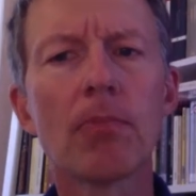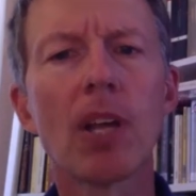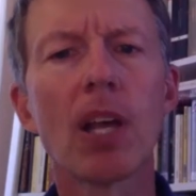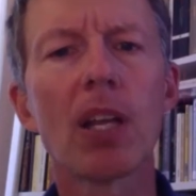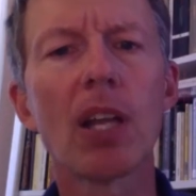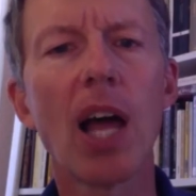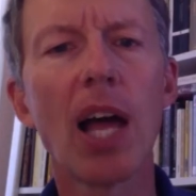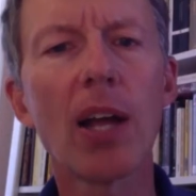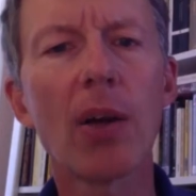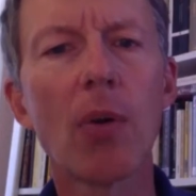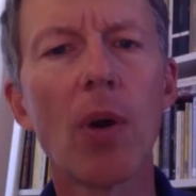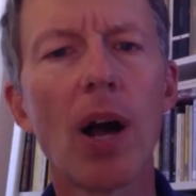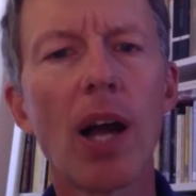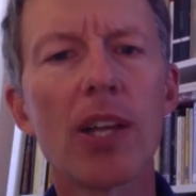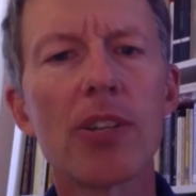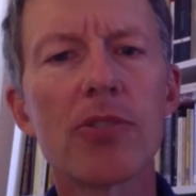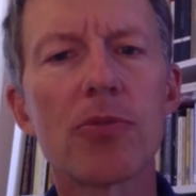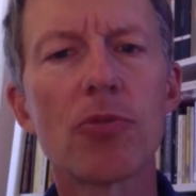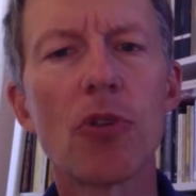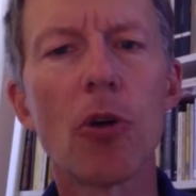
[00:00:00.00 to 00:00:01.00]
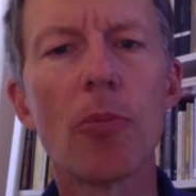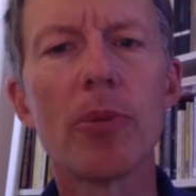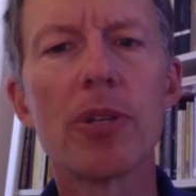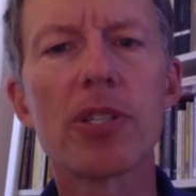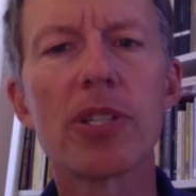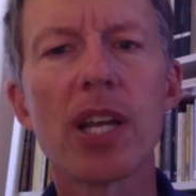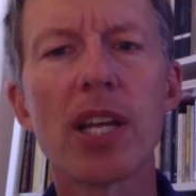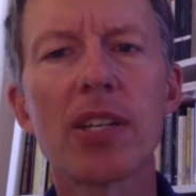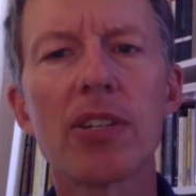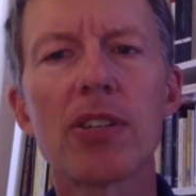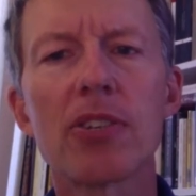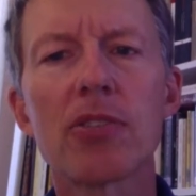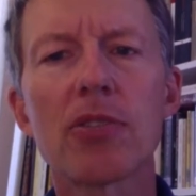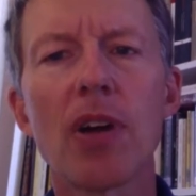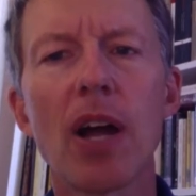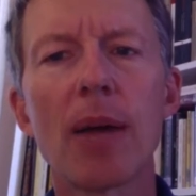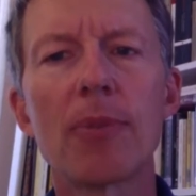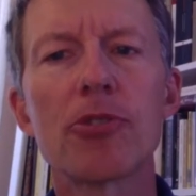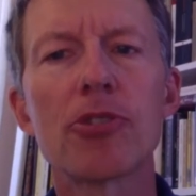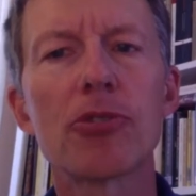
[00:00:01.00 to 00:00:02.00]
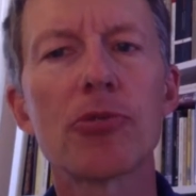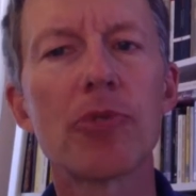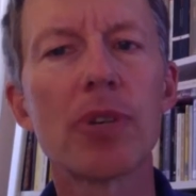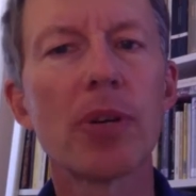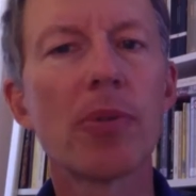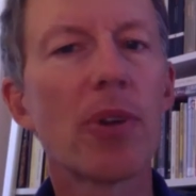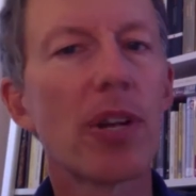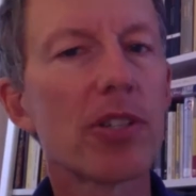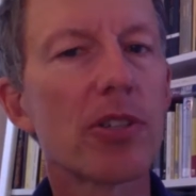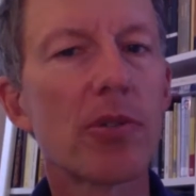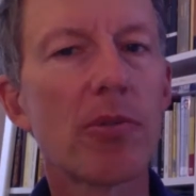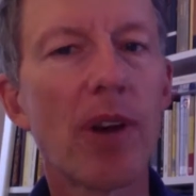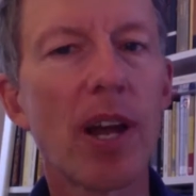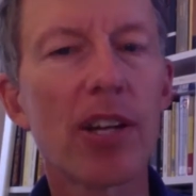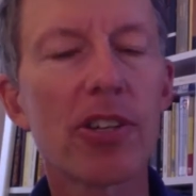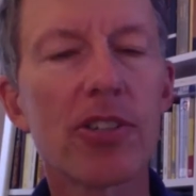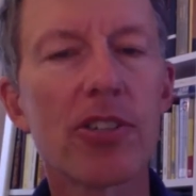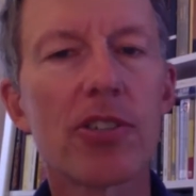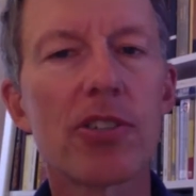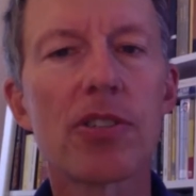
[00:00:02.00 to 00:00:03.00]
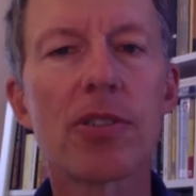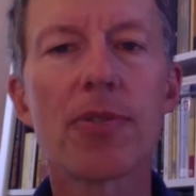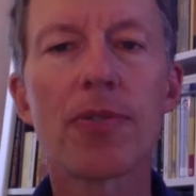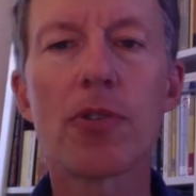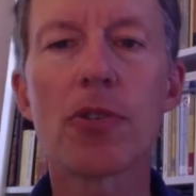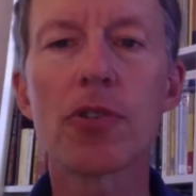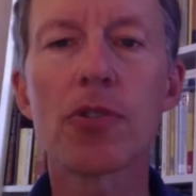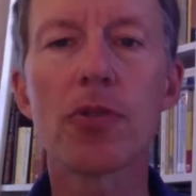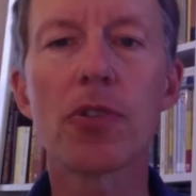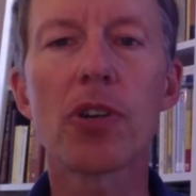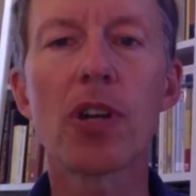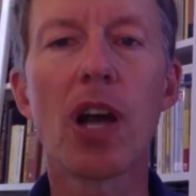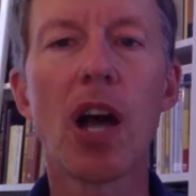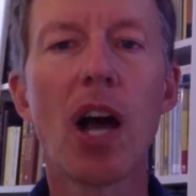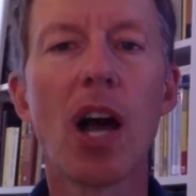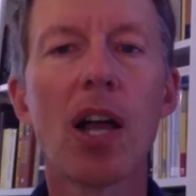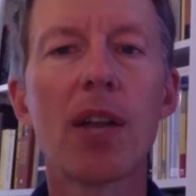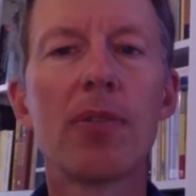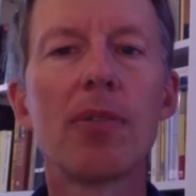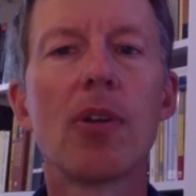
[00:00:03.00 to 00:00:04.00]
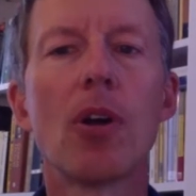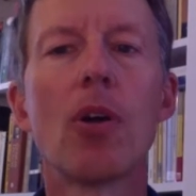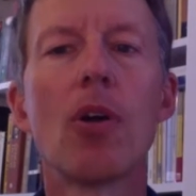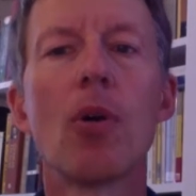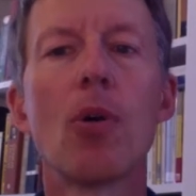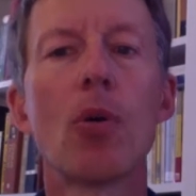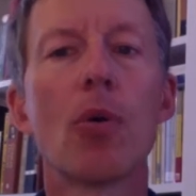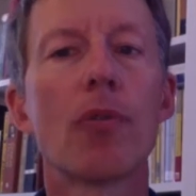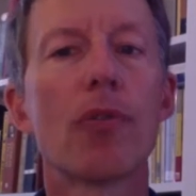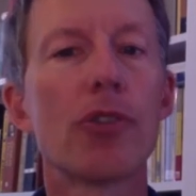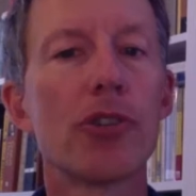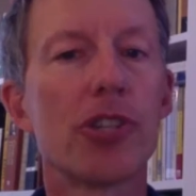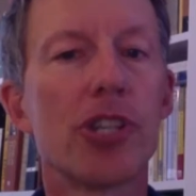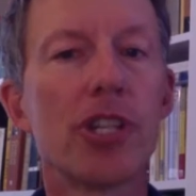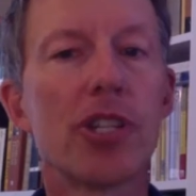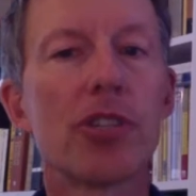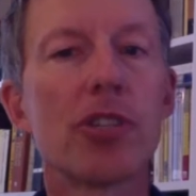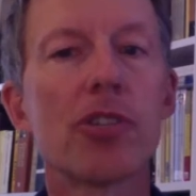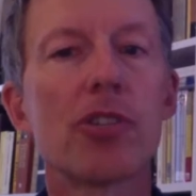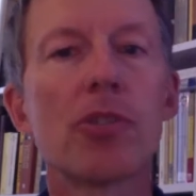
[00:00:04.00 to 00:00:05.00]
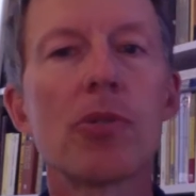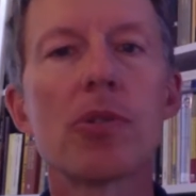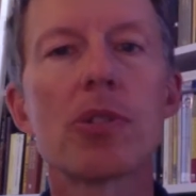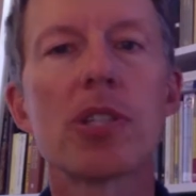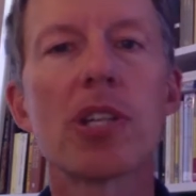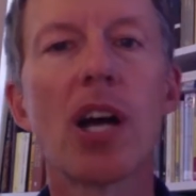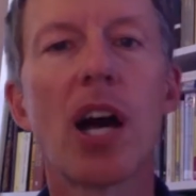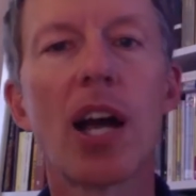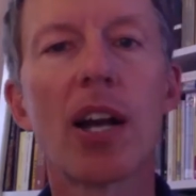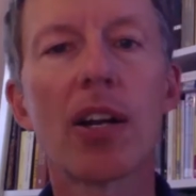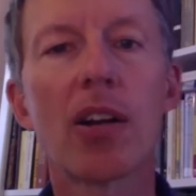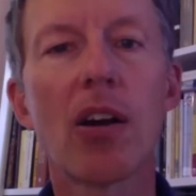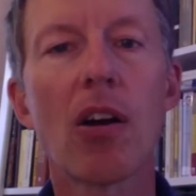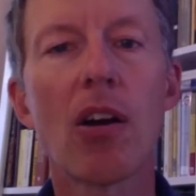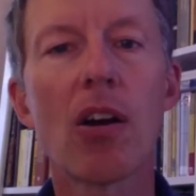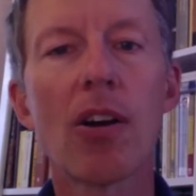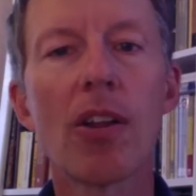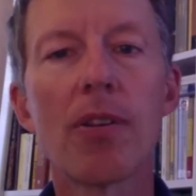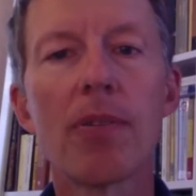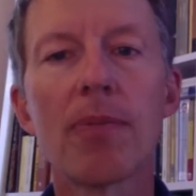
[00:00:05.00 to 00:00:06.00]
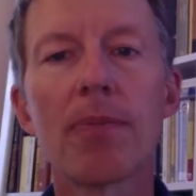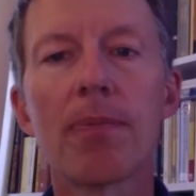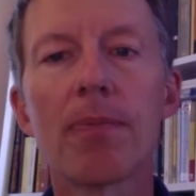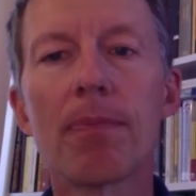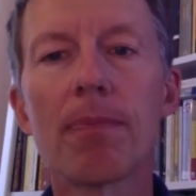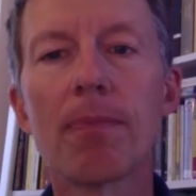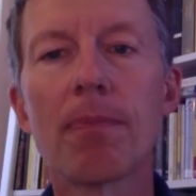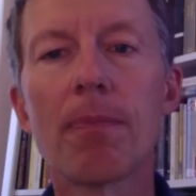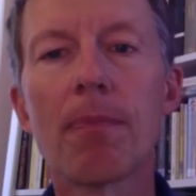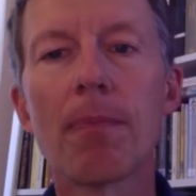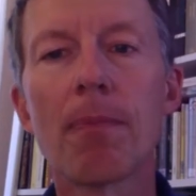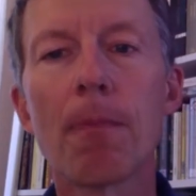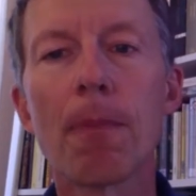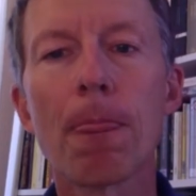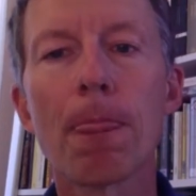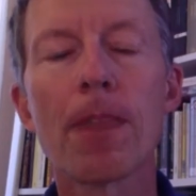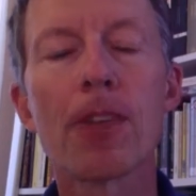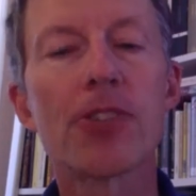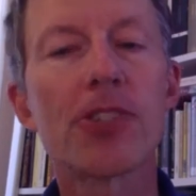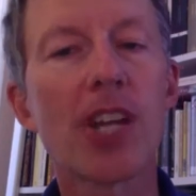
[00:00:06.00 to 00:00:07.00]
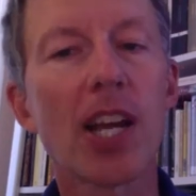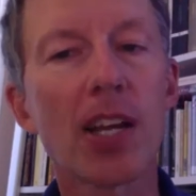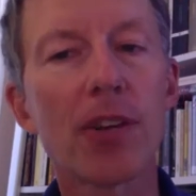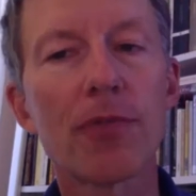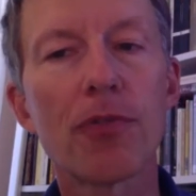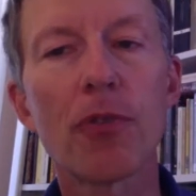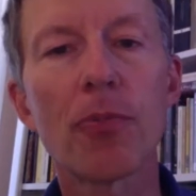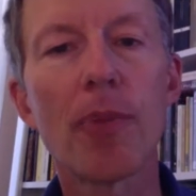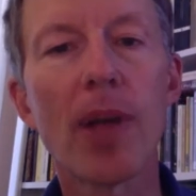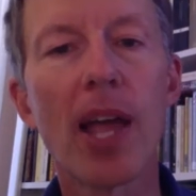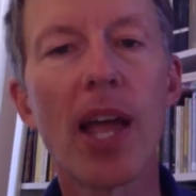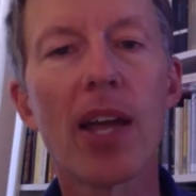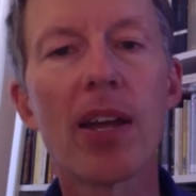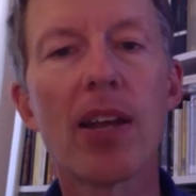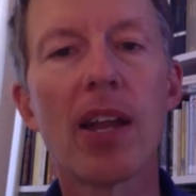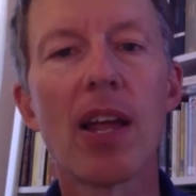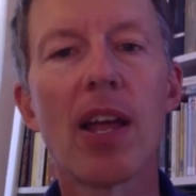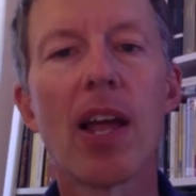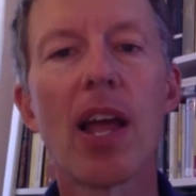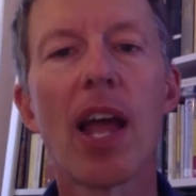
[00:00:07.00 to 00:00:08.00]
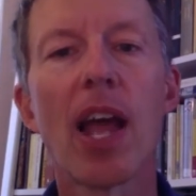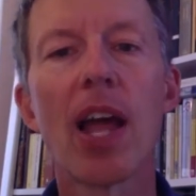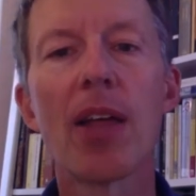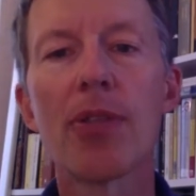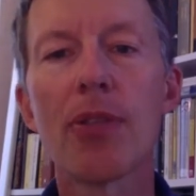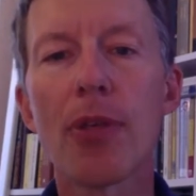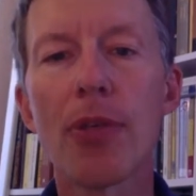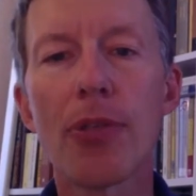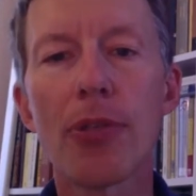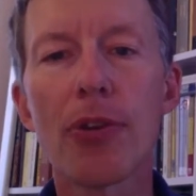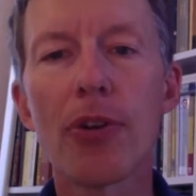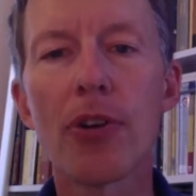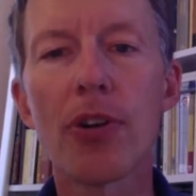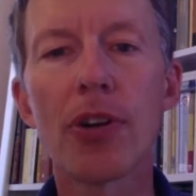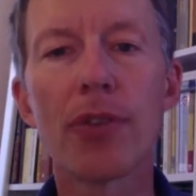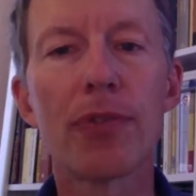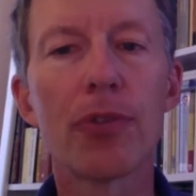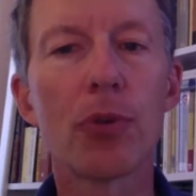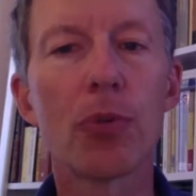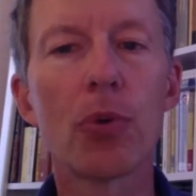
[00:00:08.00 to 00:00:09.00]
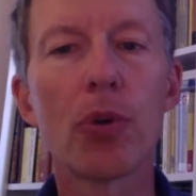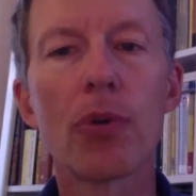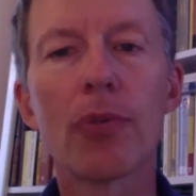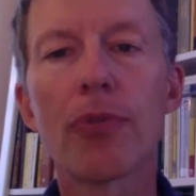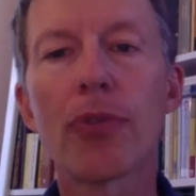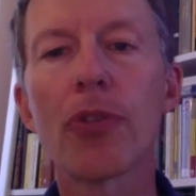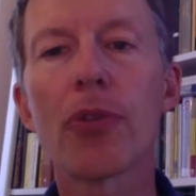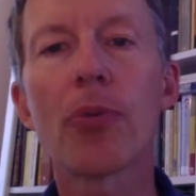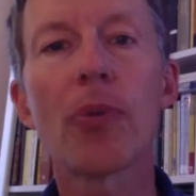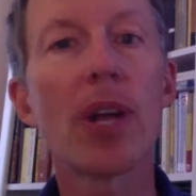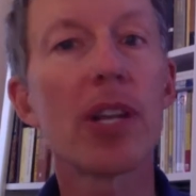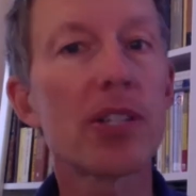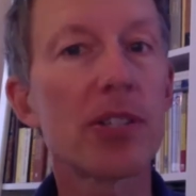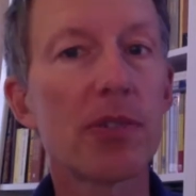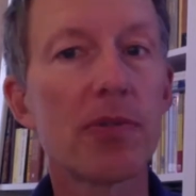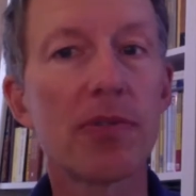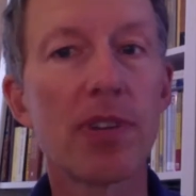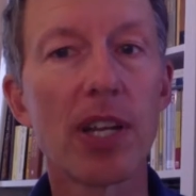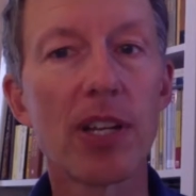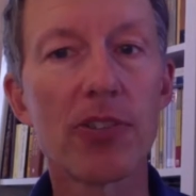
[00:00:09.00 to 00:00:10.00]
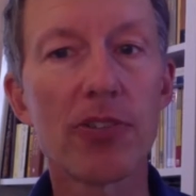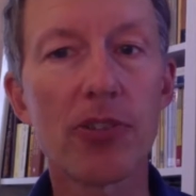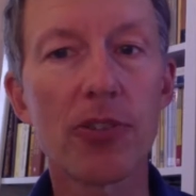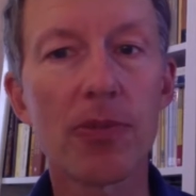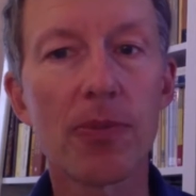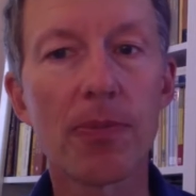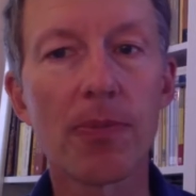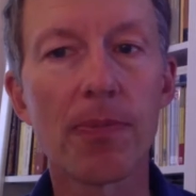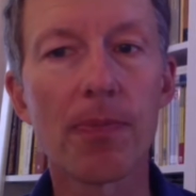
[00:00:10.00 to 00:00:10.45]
Likewise, Romans 8 describes 3 resurrections, the first for God, or for Jesus, who is God incarnate, the second for man, and the third, if you will, for the rest of nature.